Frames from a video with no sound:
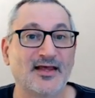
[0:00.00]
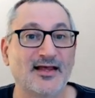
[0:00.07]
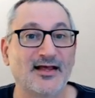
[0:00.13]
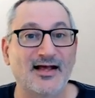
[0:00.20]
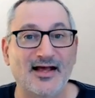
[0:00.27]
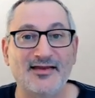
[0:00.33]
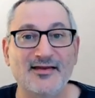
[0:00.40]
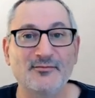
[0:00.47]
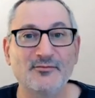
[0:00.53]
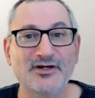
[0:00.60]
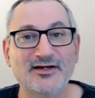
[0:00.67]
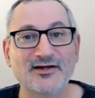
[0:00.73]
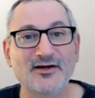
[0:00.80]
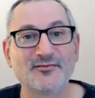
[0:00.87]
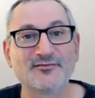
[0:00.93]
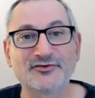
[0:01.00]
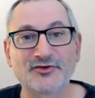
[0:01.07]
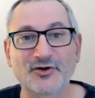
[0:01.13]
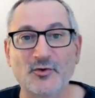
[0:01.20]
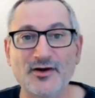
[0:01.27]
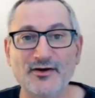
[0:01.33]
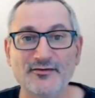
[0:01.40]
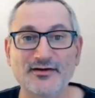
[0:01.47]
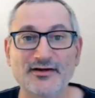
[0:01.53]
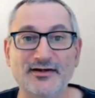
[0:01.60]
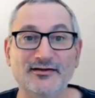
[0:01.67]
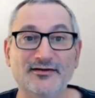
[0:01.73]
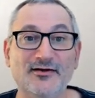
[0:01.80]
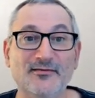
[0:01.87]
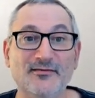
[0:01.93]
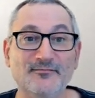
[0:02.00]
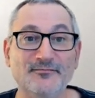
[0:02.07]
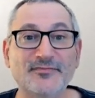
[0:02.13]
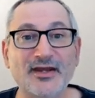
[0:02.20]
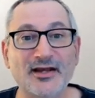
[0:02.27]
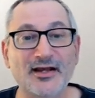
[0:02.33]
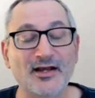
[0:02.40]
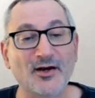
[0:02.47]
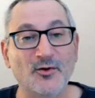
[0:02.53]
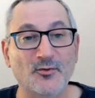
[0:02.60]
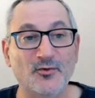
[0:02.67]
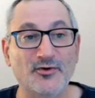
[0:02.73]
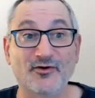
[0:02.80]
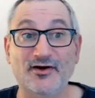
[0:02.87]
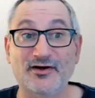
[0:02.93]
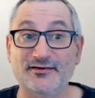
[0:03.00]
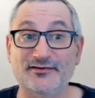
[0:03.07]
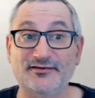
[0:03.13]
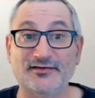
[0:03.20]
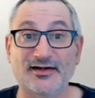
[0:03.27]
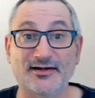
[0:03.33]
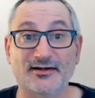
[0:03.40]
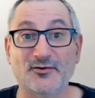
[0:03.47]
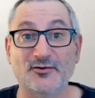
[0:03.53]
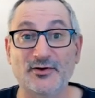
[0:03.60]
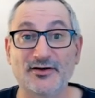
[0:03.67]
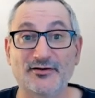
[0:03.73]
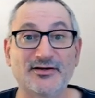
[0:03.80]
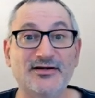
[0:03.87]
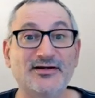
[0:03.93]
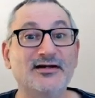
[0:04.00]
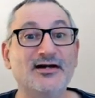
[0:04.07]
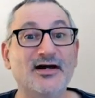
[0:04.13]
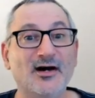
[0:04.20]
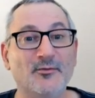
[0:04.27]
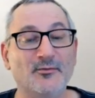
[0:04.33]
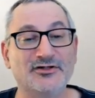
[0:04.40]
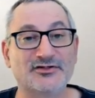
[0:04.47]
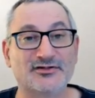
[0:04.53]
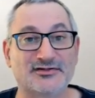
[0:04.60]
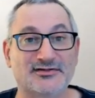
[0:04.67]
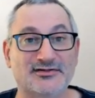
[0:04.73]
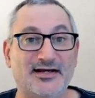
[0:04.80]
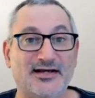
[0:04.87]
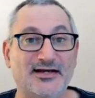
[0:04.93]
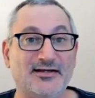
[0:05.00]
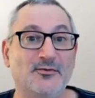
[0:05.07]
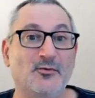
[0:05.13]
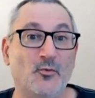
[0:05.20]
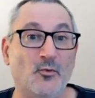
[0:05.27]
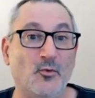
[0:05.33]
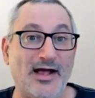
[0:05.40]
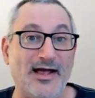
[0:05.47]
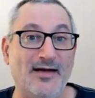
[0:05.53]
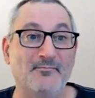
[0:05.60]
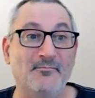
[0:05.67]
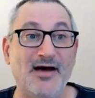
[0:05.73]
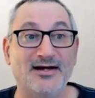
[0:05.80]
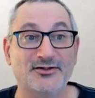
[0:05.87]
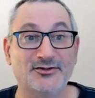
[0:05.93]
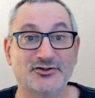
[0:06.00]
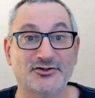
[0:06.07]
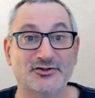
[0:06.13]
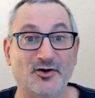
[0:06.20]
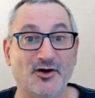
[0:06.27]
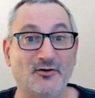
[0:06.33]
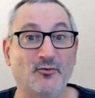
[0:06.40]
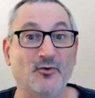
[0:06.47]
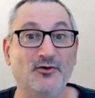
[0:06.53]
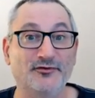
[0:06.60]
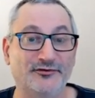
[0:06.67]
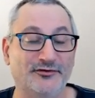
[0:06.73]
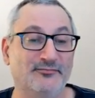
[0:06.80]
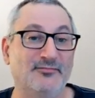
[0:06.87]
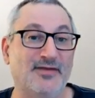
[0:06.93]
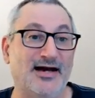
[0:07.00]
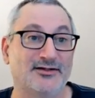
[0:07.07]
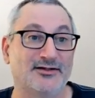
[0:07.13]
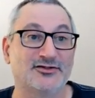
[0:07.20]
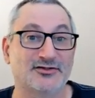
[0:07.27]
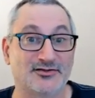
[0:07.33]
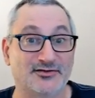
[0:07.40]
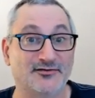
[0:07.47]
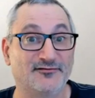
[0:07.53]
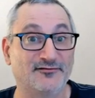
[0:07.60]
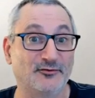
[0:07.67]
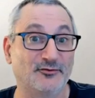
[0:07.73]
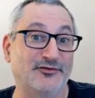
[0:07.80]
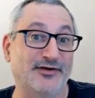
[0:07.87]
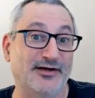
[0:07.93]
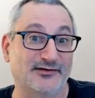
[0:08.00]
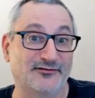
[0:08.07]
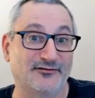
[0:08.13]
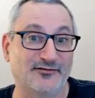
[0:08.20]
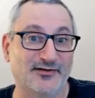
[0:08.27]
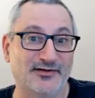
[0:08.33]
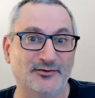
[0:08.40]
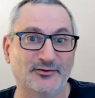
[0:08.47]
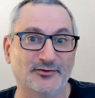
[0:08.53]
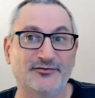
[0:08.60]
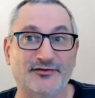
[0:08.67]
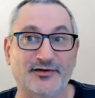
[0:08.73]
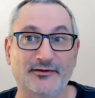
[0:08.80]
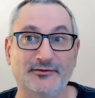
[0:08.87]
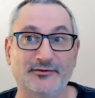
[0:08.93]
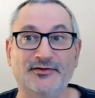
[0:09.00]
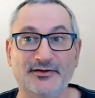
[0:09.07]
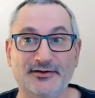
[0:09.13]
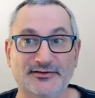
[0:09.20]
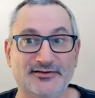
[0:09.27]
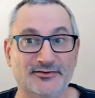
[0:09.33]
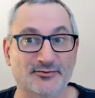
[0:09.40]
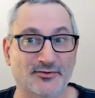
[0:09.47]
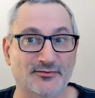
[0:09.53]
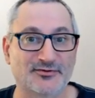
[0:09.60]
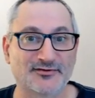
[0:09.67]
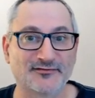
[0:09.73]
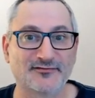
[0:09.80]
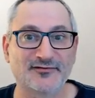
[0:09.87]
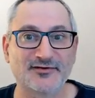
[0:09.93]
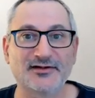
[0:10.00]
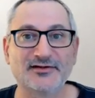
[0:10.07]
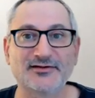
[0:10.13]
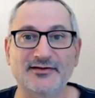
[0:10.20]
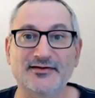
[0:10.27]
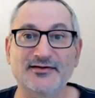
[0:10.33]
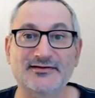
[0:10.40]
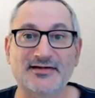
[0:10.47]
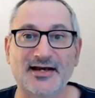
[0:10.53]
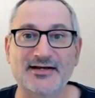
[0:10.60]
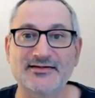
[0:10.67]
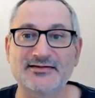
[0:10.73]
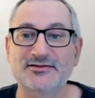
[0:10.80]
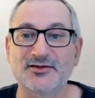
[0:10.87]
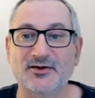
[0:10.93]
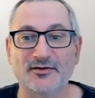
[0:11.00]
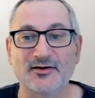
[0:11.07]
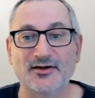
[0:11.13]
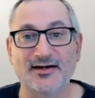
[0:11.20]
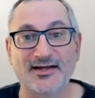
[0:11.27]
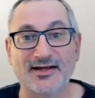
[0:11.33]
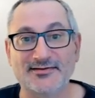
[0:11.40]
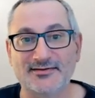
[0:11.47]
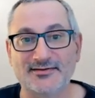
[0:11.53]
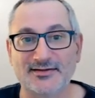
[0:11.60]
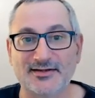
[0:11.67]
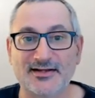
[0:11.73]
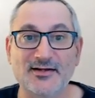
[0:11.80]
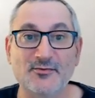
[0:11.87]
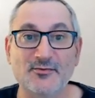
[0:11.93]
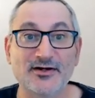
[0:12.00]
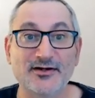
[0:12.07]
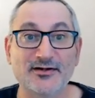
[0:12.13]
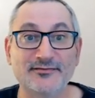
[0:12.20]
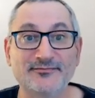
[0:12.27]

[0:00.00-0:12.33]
And then when it comes to querying them, we write a select query and we just say where match, I want to match the full text field, so the description field in this case, against a keyword.